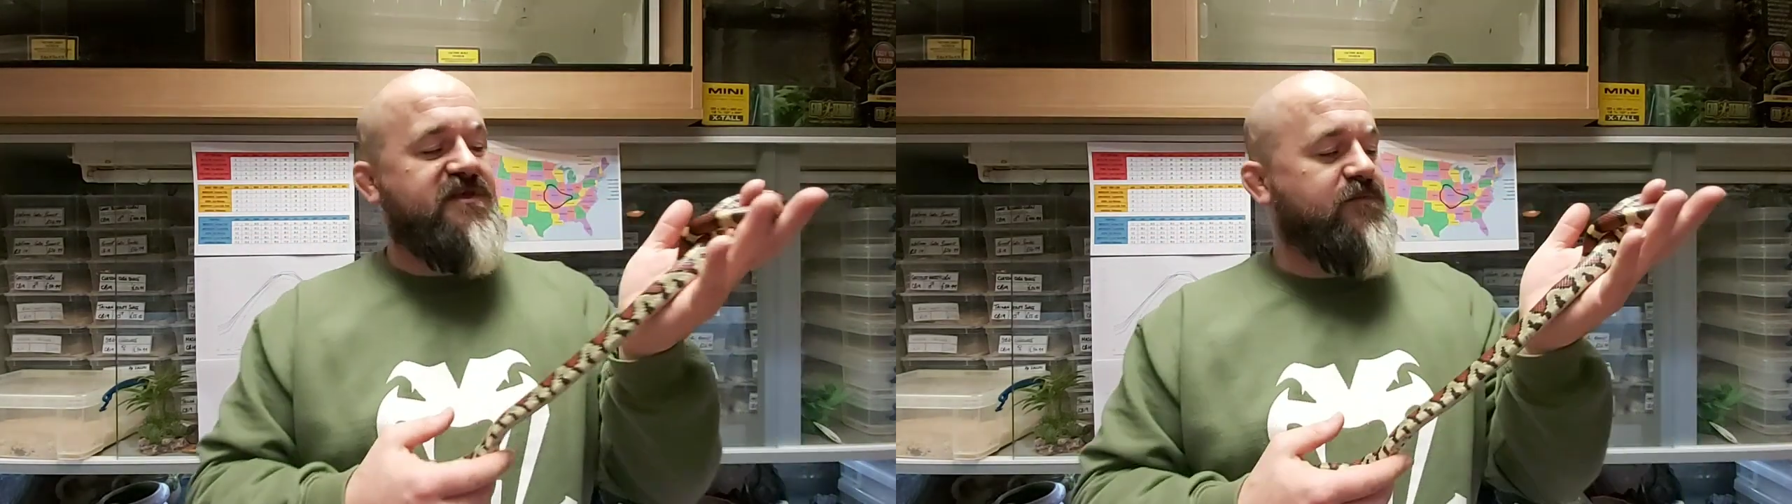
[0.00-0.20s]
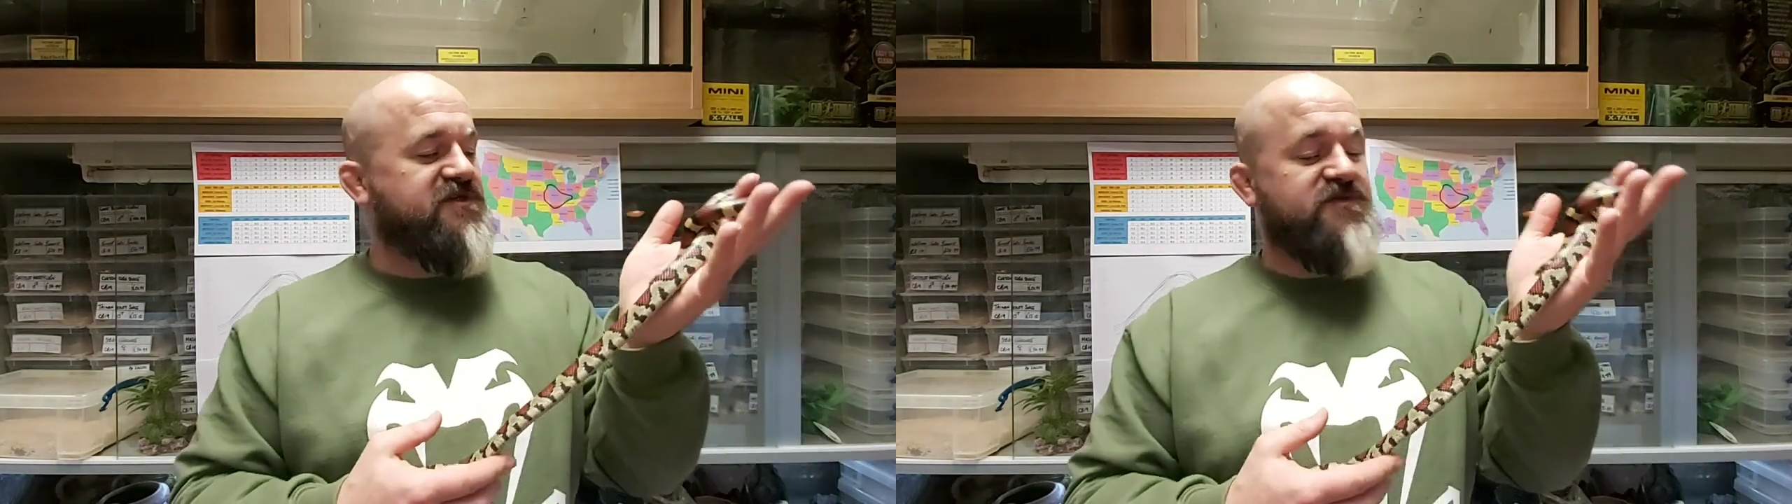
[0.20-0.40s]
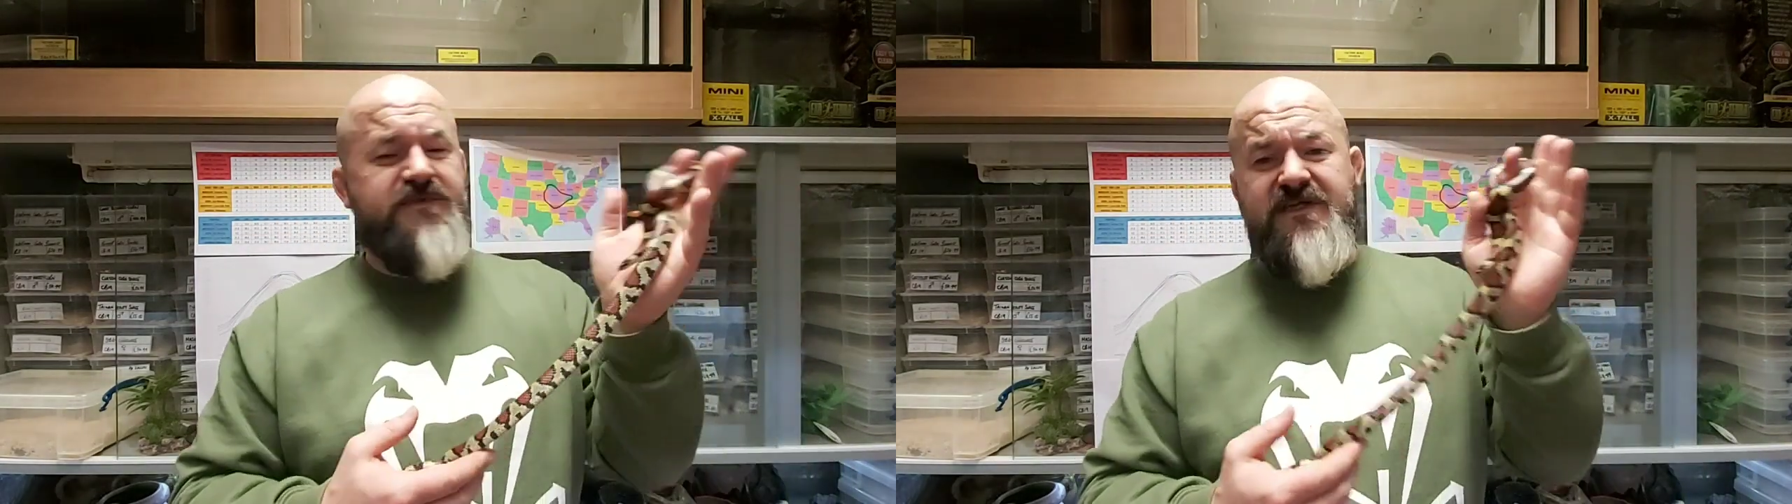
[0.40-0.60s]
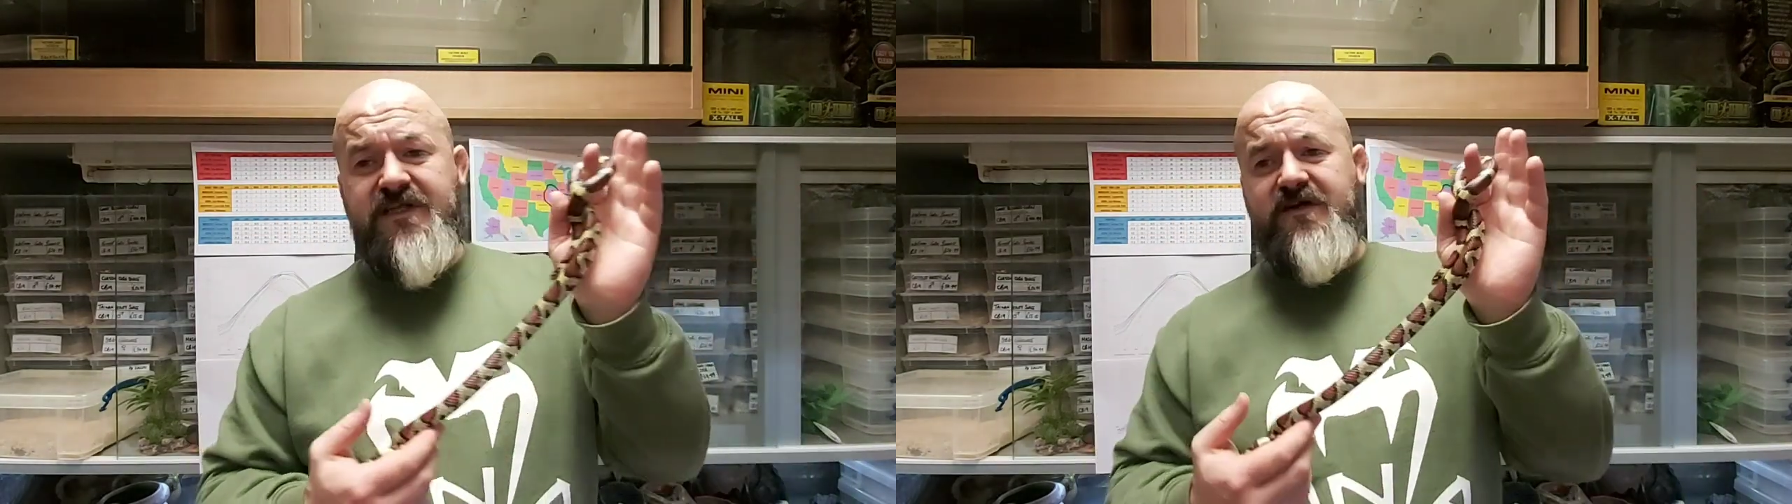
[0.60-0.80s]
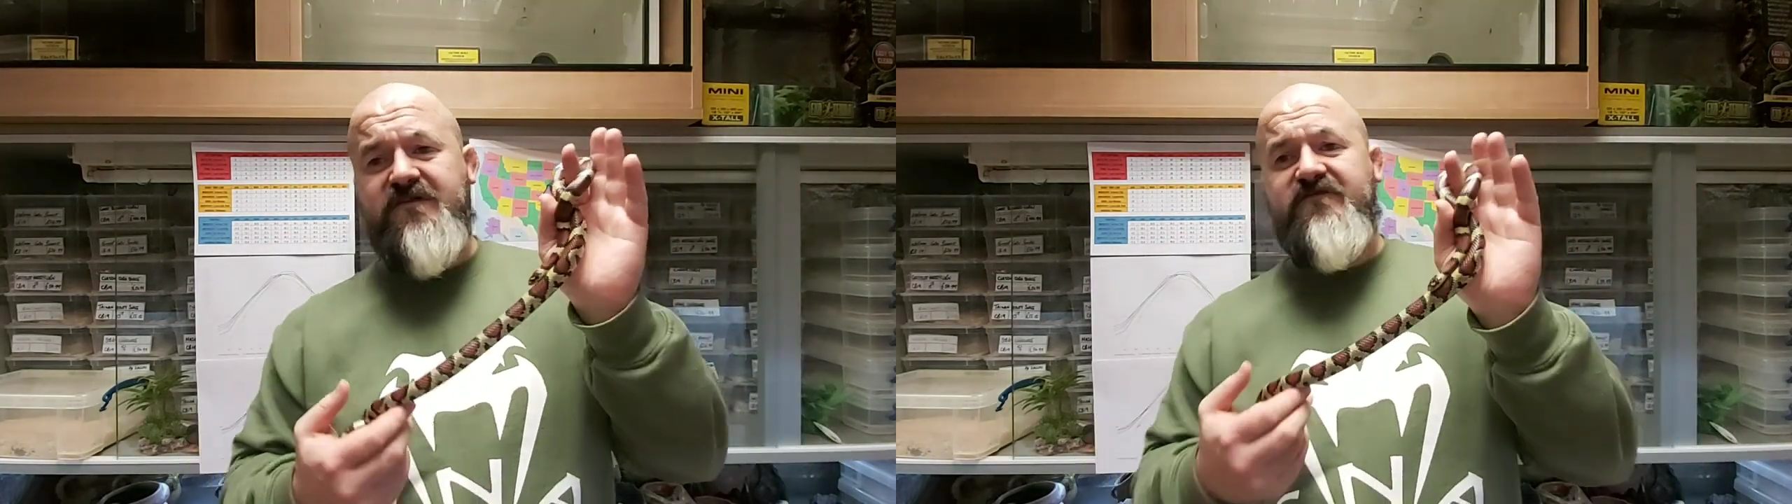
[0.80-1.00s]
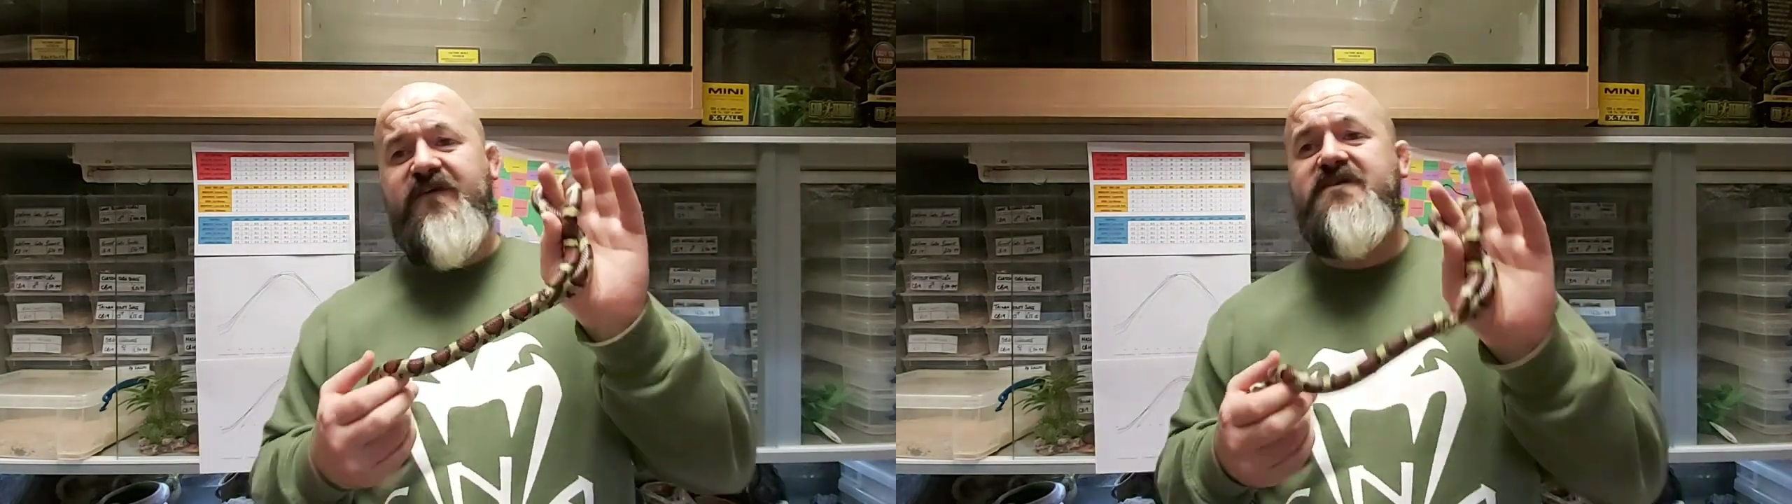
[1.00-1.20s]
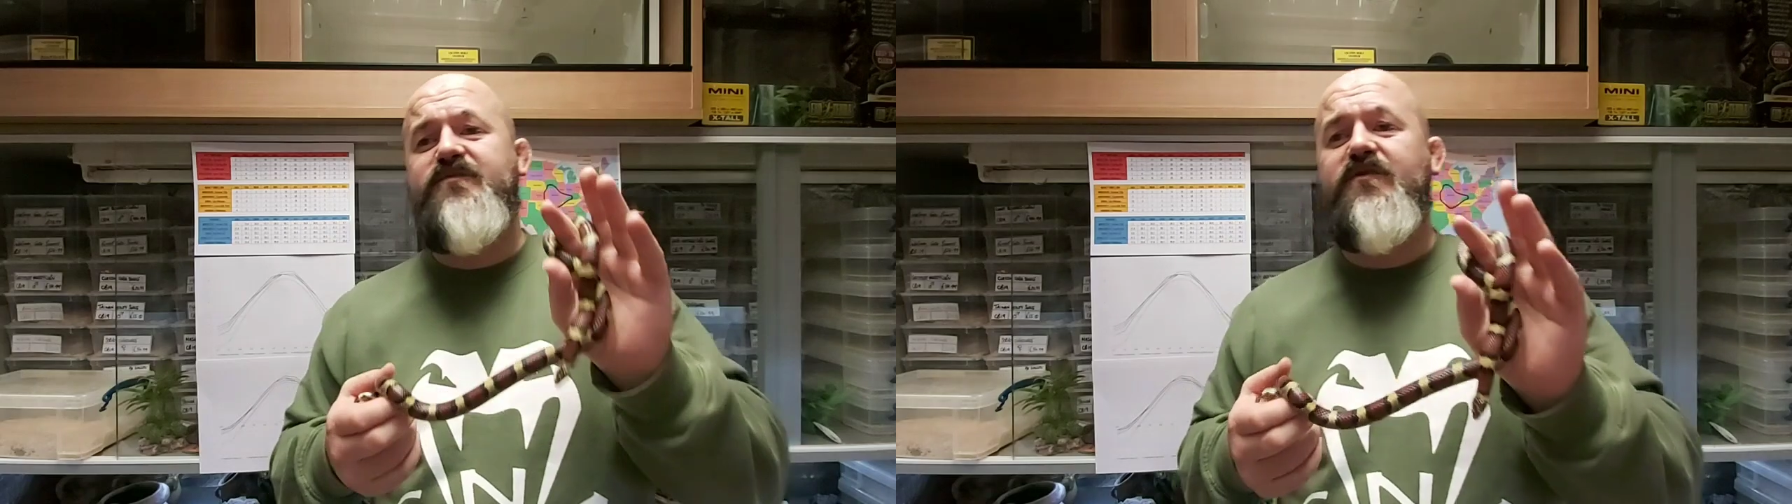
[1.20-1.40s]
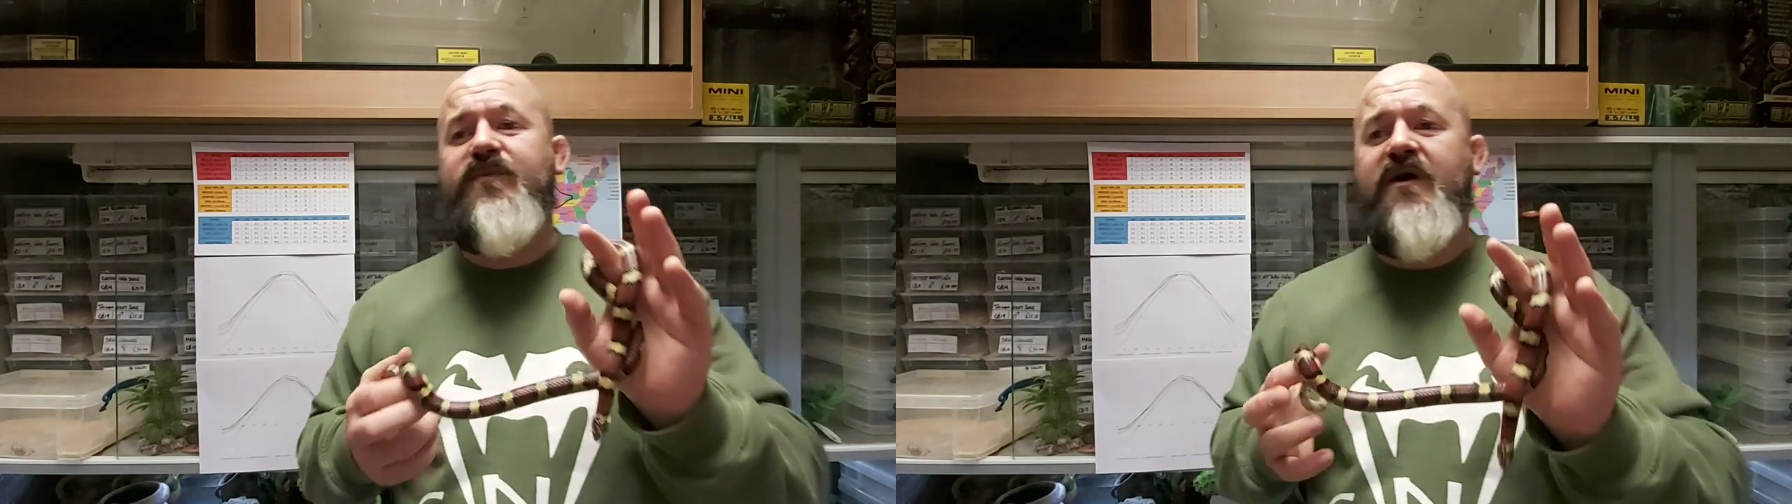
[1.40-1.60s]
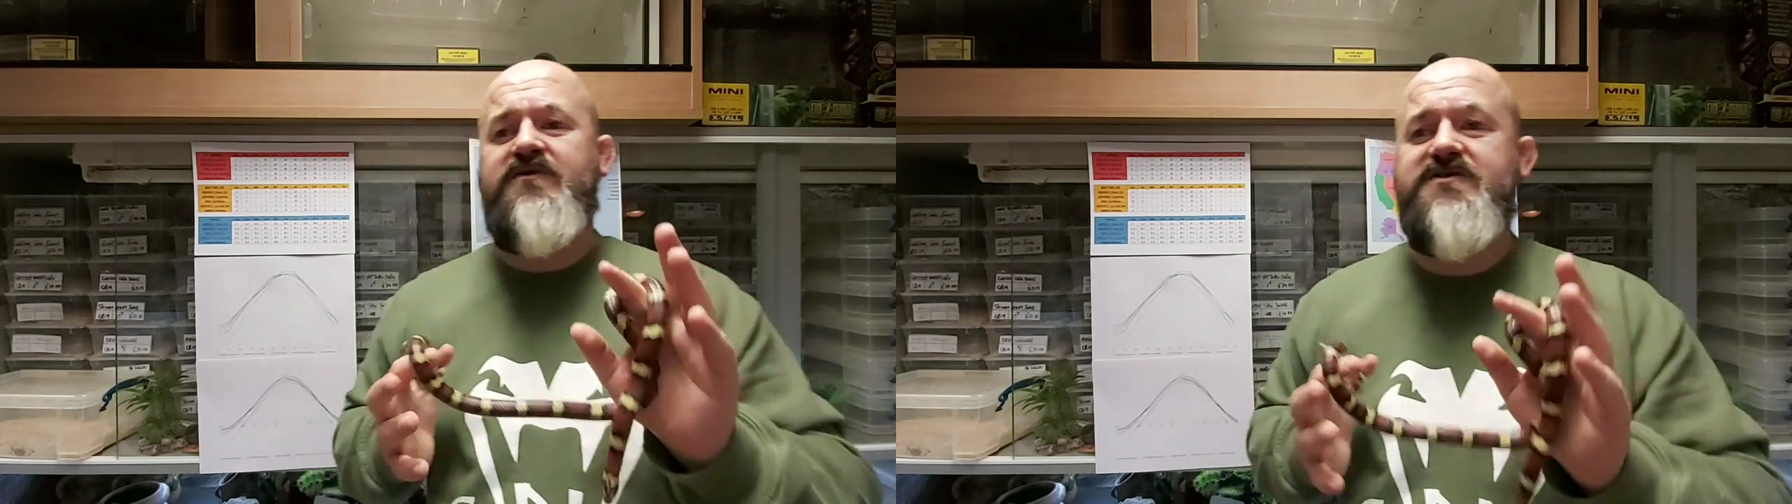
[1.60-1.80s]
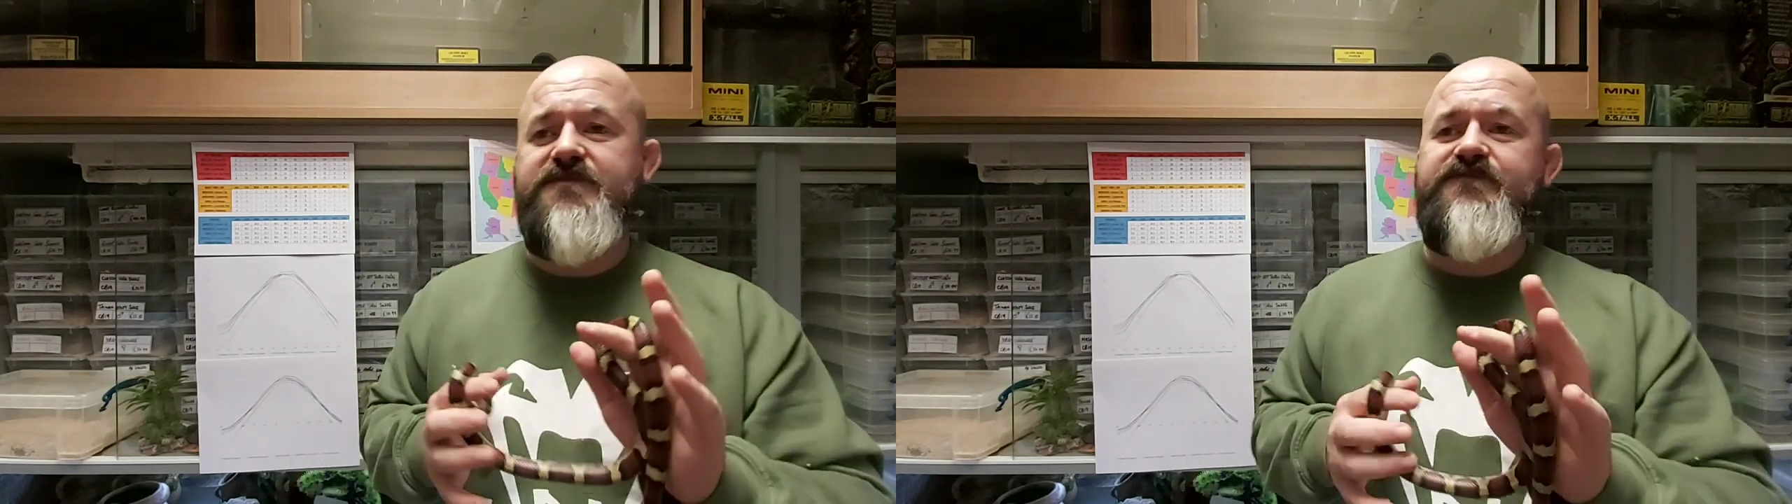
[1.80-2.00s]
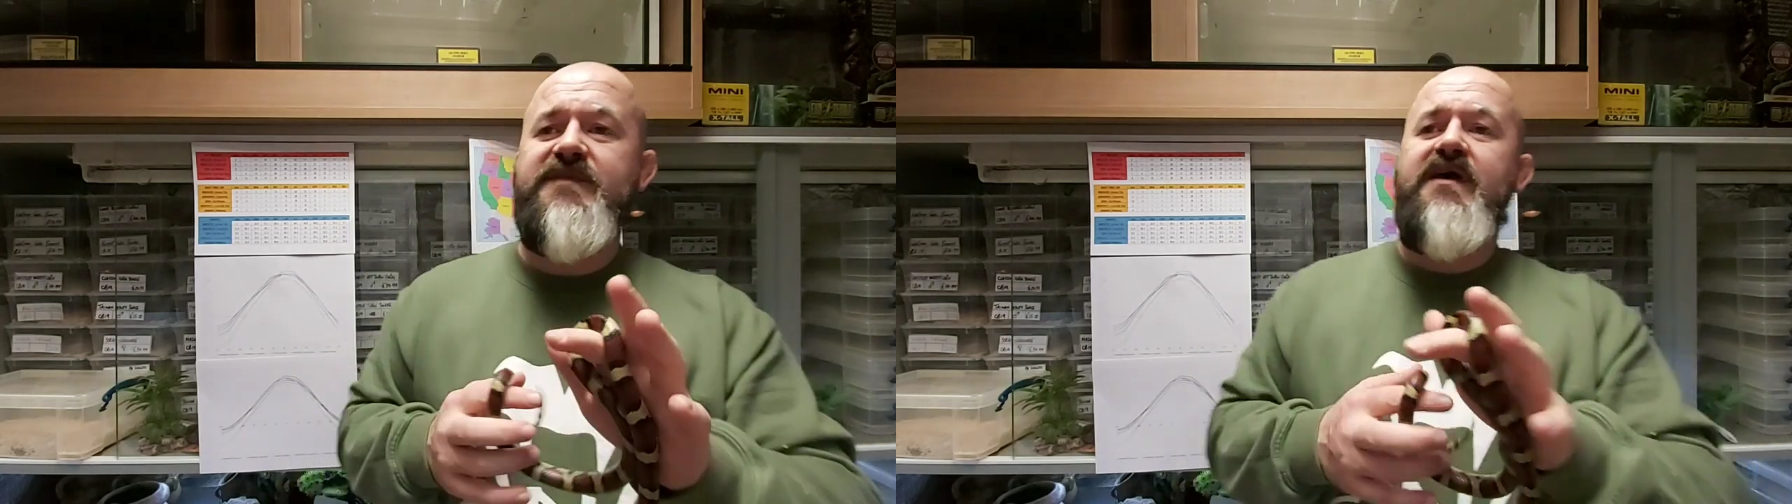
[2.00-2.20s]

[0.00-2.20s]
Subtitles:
in the images, particularly on the Facebook post.